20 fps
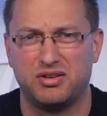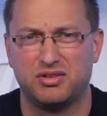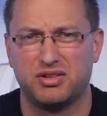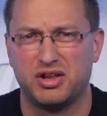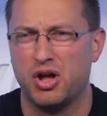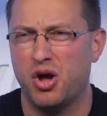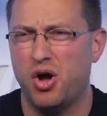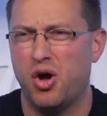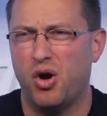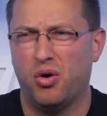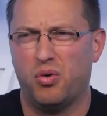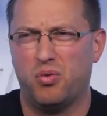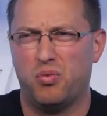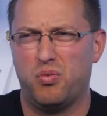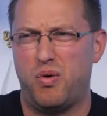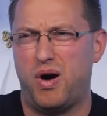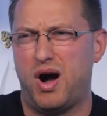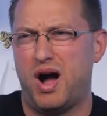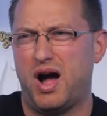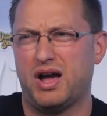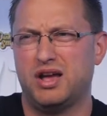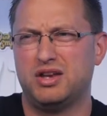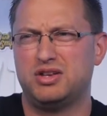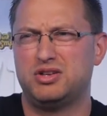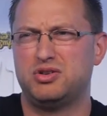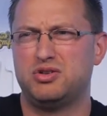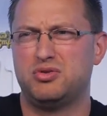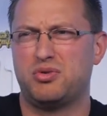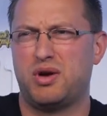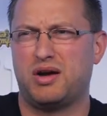Like, why
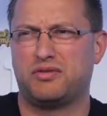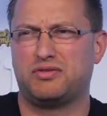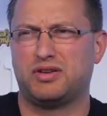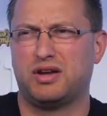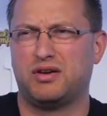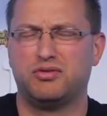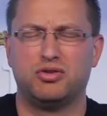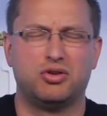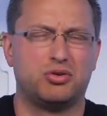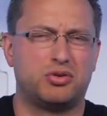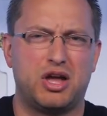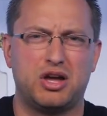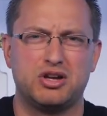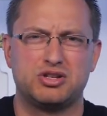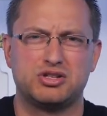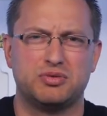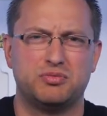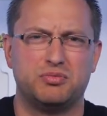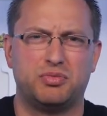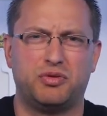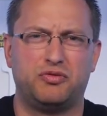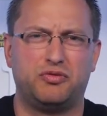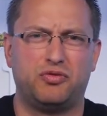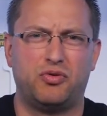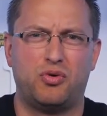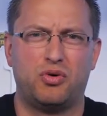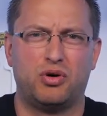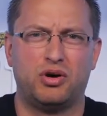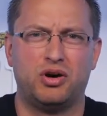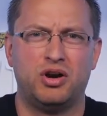do you have to have a location
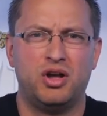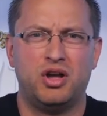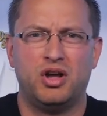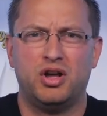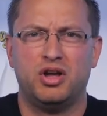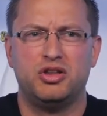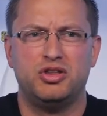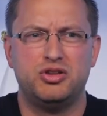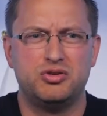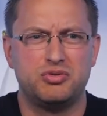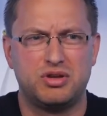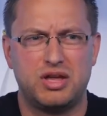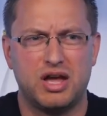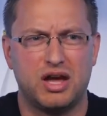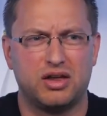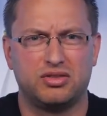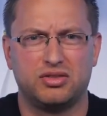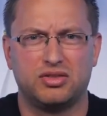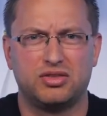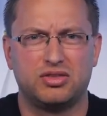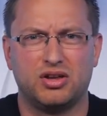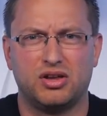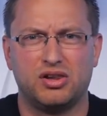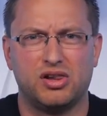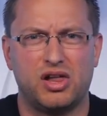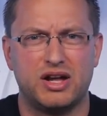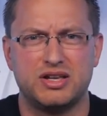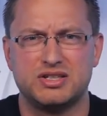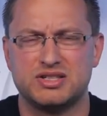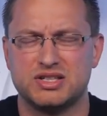before you get the
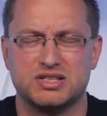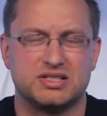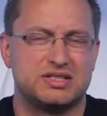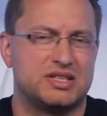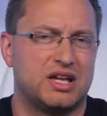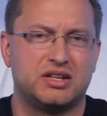license?